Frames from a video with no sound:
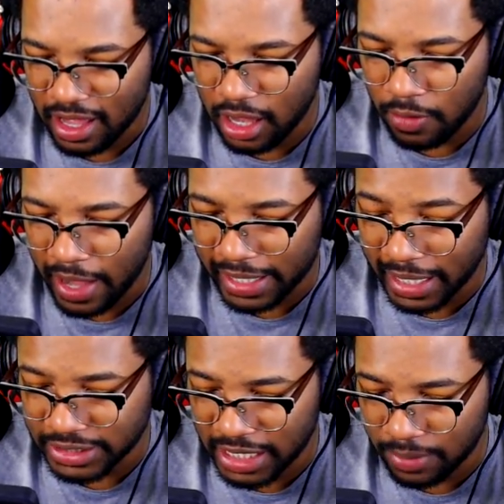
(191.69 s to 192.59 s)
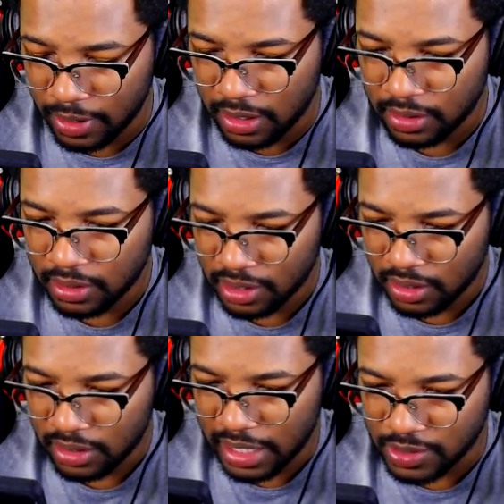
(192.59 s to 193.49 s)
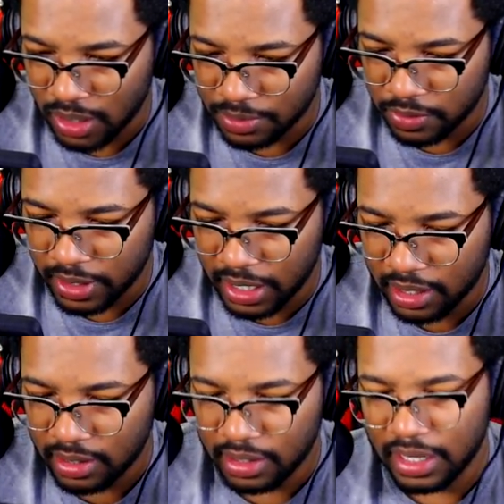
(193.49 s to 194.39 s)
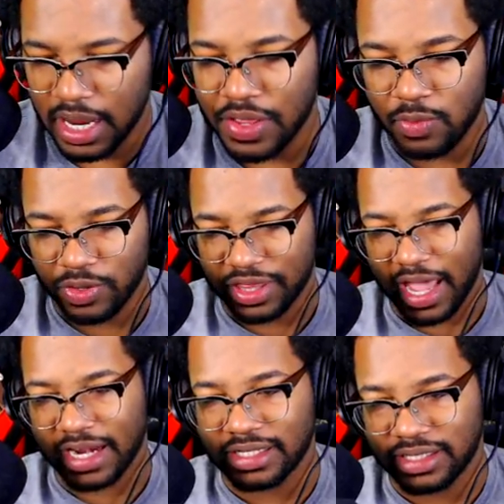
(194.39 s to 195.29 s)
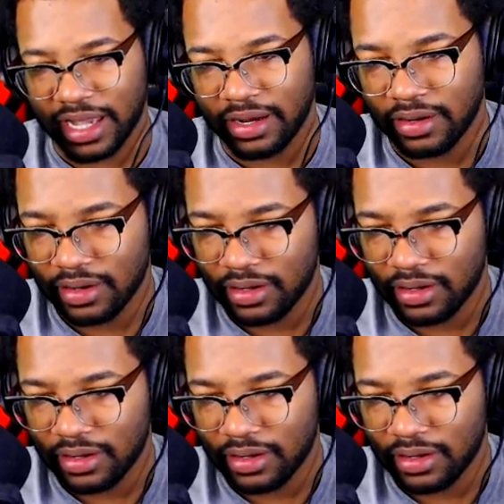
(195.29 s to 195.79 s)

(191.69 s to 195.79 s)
Oh, I chain them off? That's what I'm doing, huh? And then with that, he's dead.